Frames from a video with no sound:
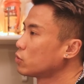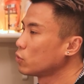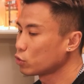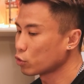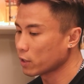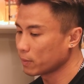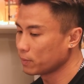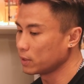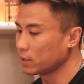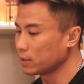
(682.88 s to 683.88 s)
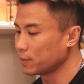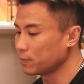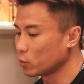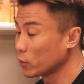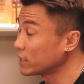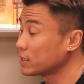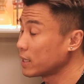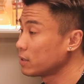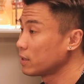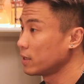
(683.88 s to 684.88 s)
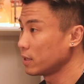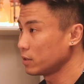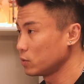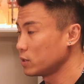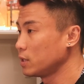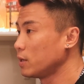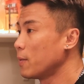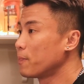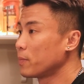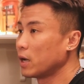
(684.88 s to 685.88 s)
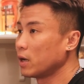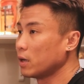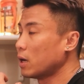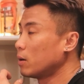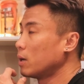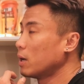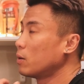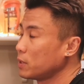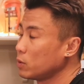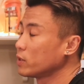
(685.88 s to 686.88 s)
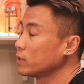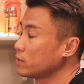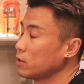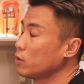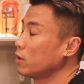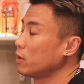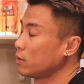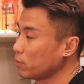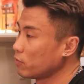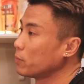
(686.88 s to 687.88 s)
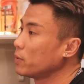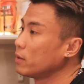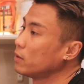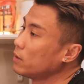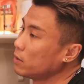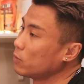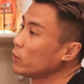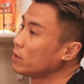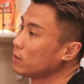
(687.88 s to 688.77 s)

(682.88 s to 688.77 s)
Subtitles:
So you total up the working set, and then you see how many working set you are performing in a week.